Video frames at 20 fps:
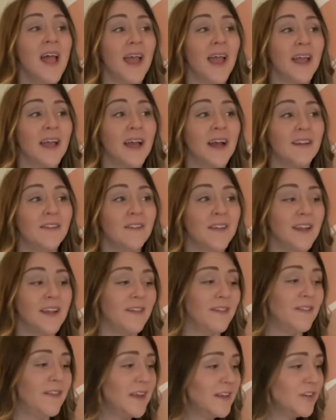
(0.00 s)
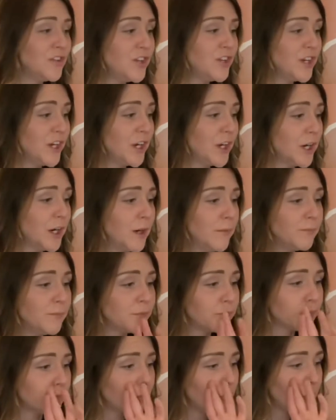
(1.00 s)
And then this year
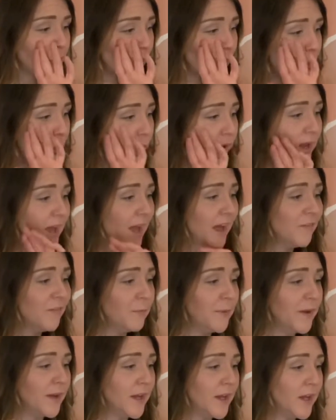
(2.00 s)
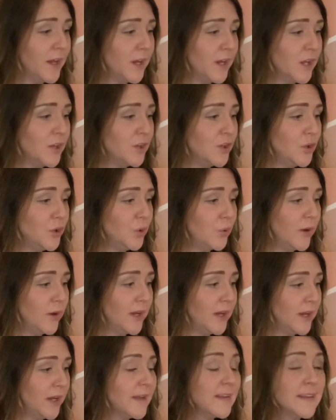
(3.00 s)
we have been
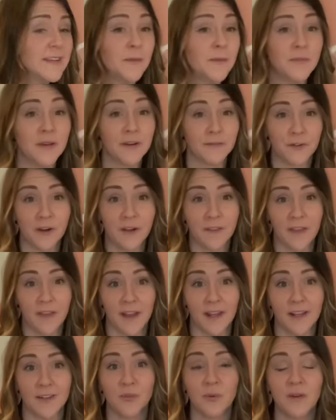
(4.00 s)
doing some different things.